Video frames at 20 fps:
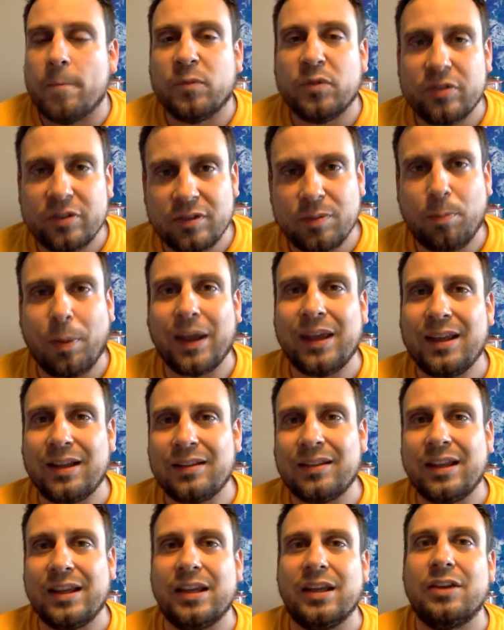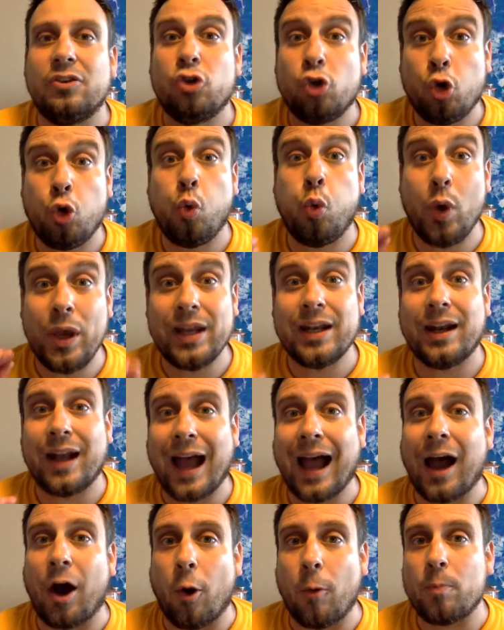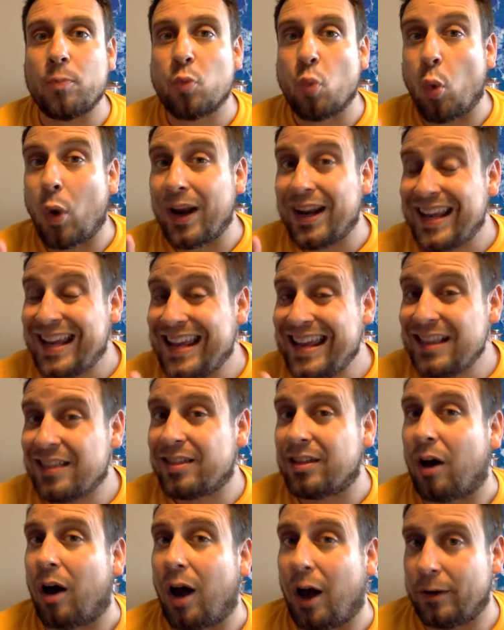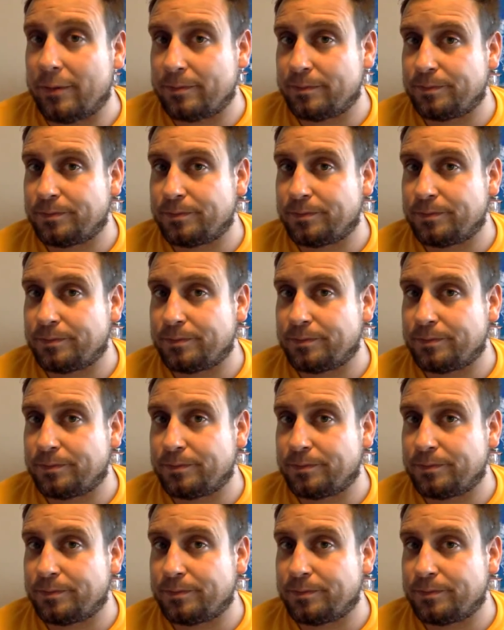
Spike Lee tweeted out what he thought